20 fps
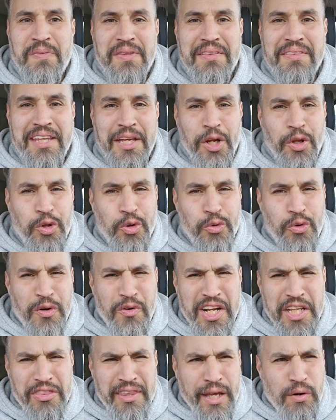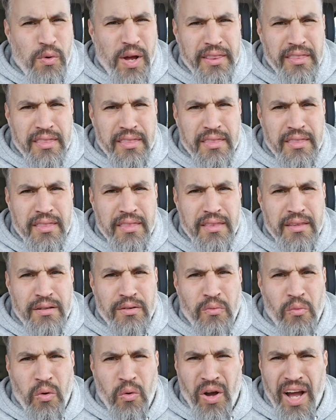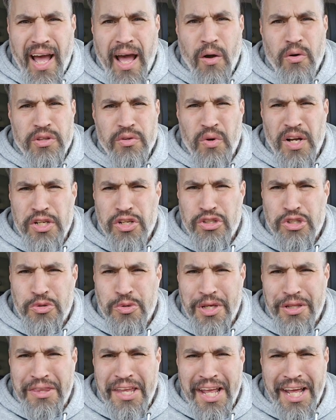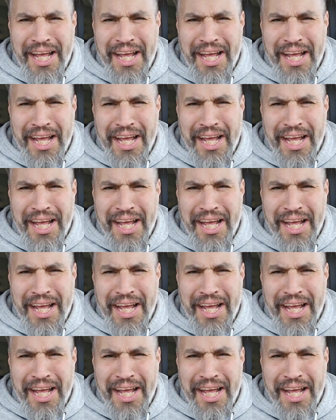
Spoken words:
Didn't you already take one? Wow, what did you eat?